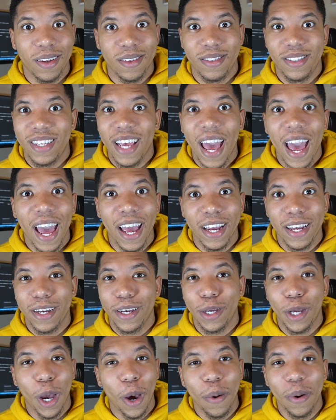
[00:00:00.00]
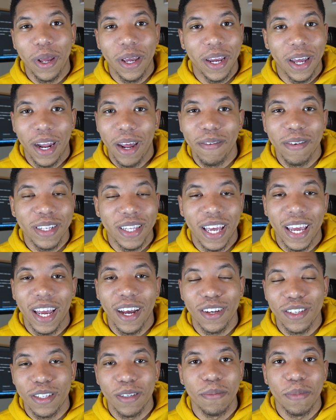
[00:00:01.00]
tech, coding, and everything
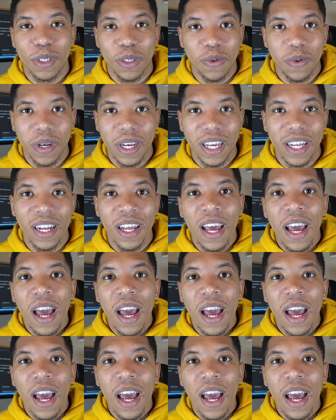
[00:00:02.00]
else in between.